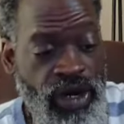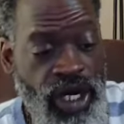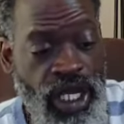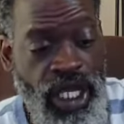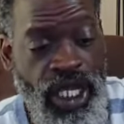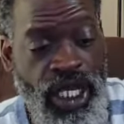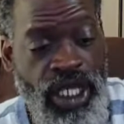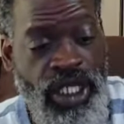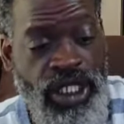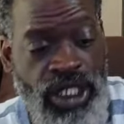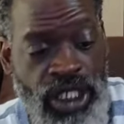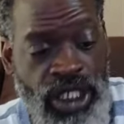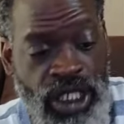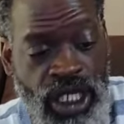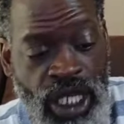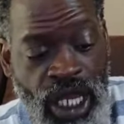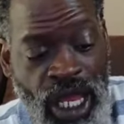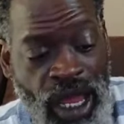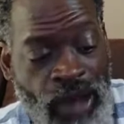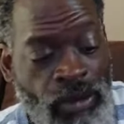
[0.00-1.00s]
is,
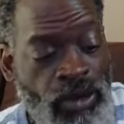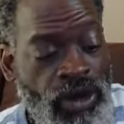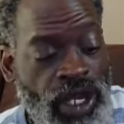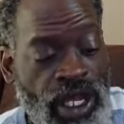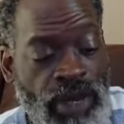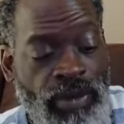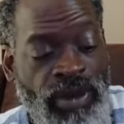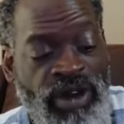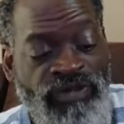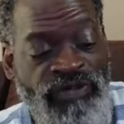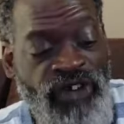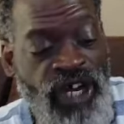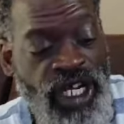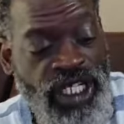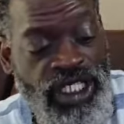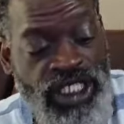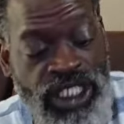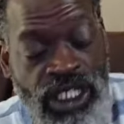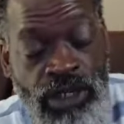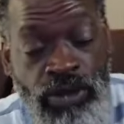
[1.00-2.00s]
I'm going to get my
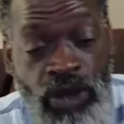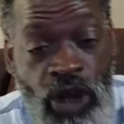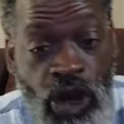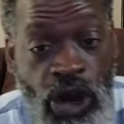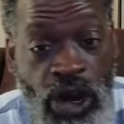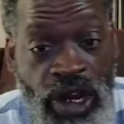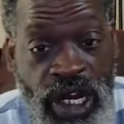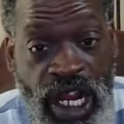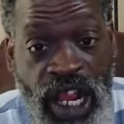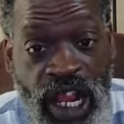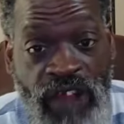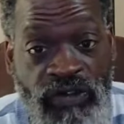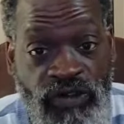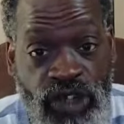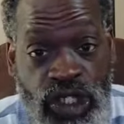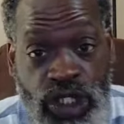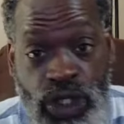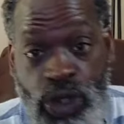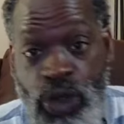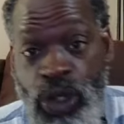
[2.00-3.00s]
fucking SIM card, that's for
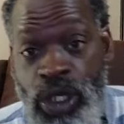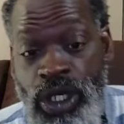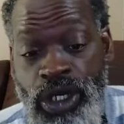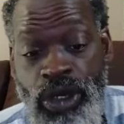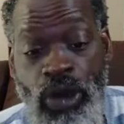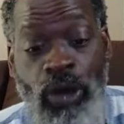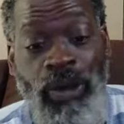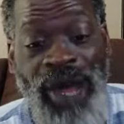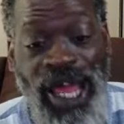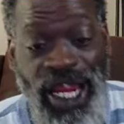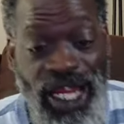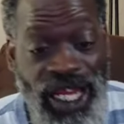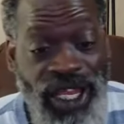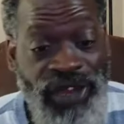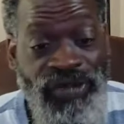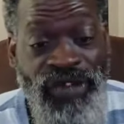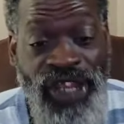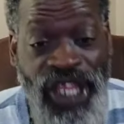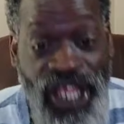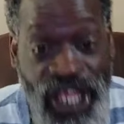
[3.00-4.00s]
sure. Nobody
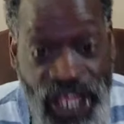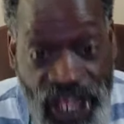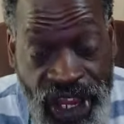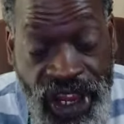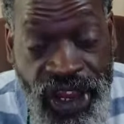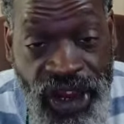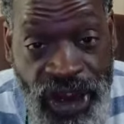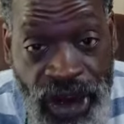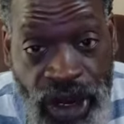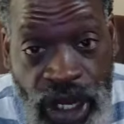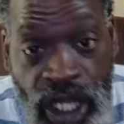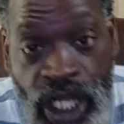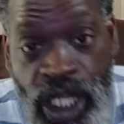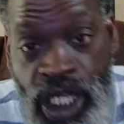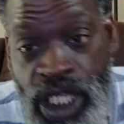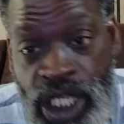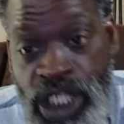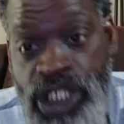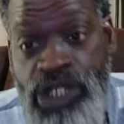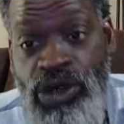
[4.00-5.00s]
leaving here
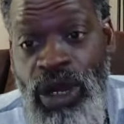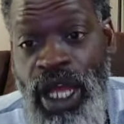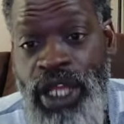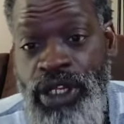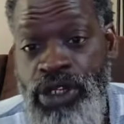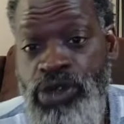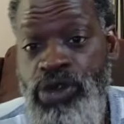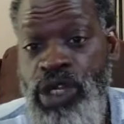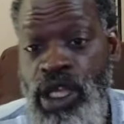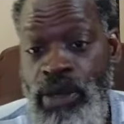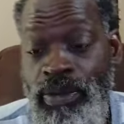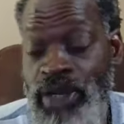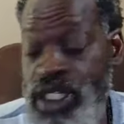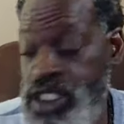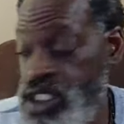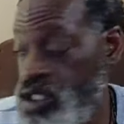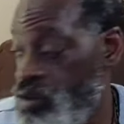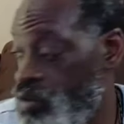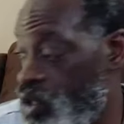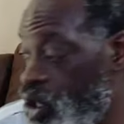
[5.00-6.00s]
until I do get my
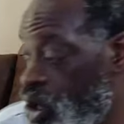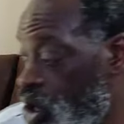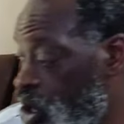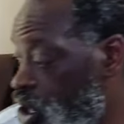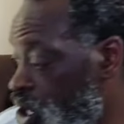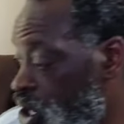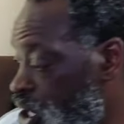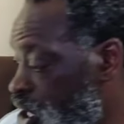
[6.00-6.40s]
SIM card.